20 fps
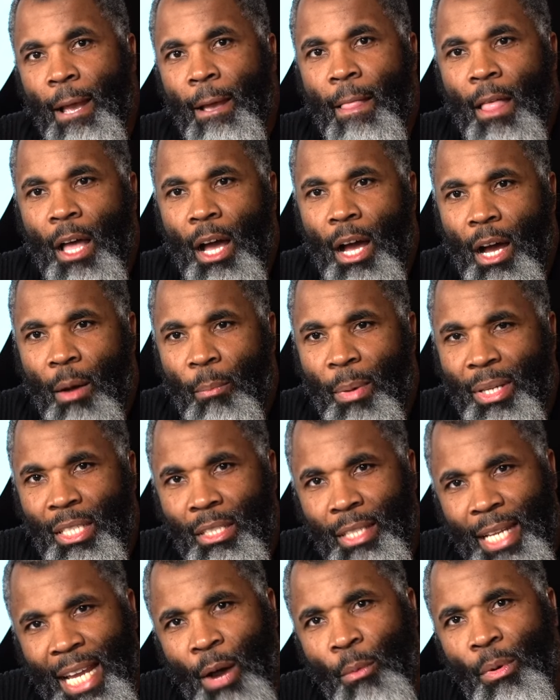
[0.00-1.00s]
But
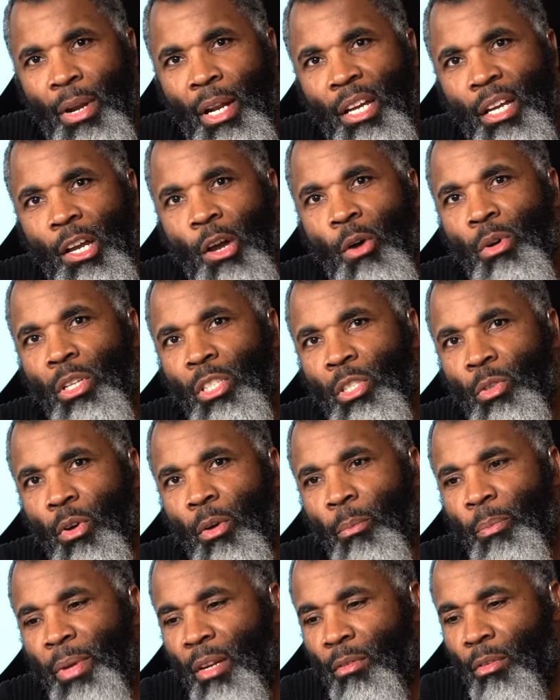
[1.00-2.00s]
today I want to go into a
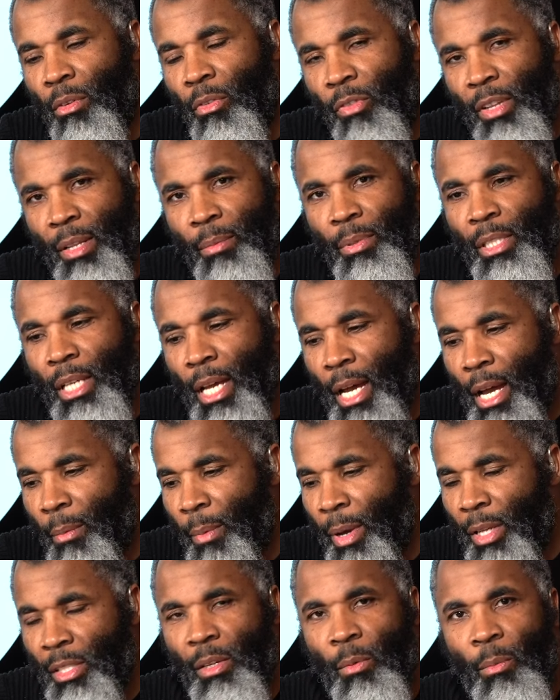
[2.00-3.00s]
bit of a flip side
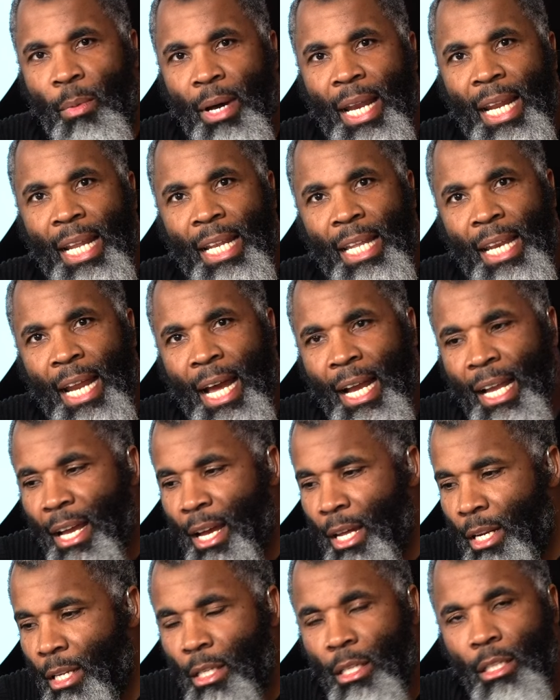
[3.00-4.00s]
about somebody that I kind
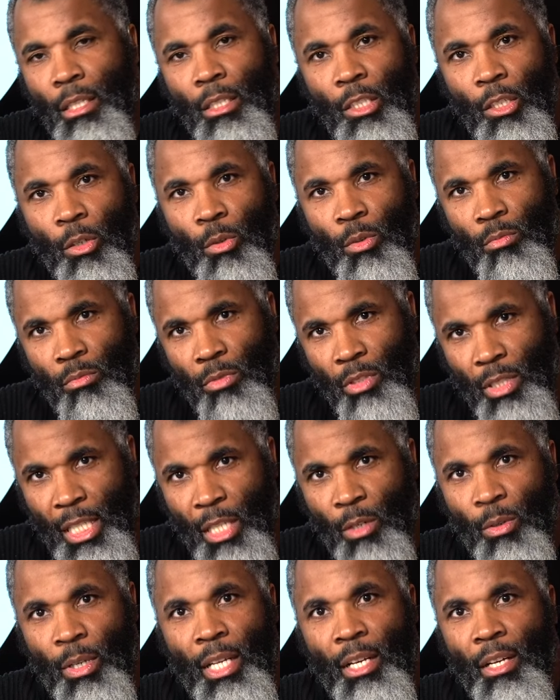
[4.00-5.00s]
of see on
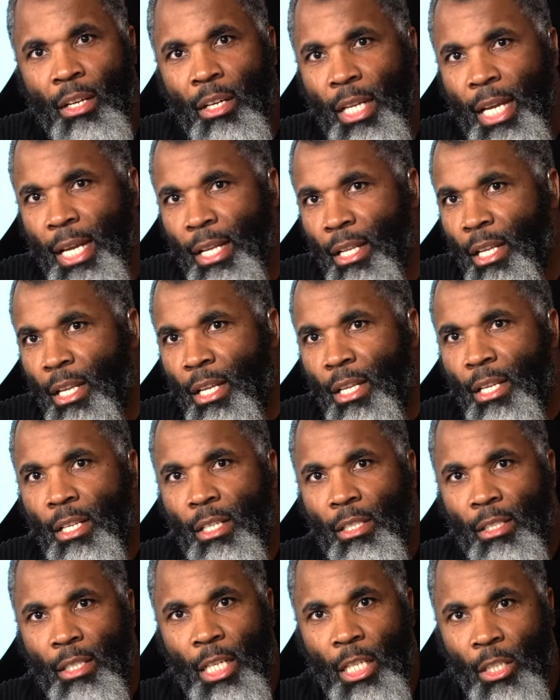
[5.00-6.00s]
the internet,
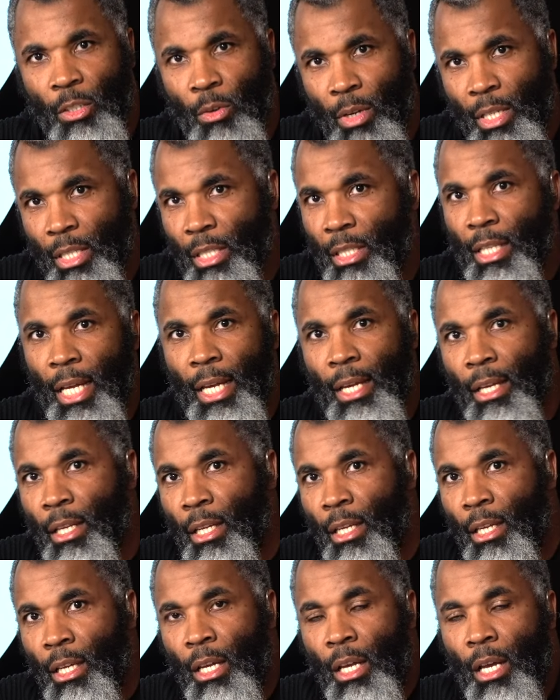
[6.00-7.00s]
seen doing this thing,
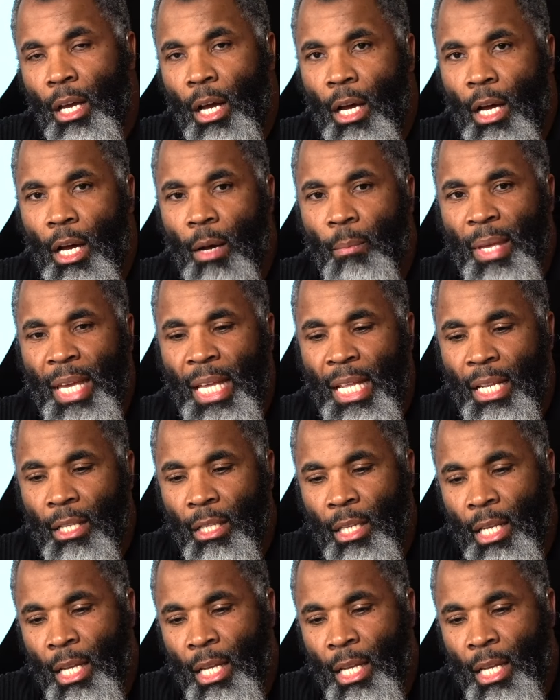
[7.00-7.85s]
and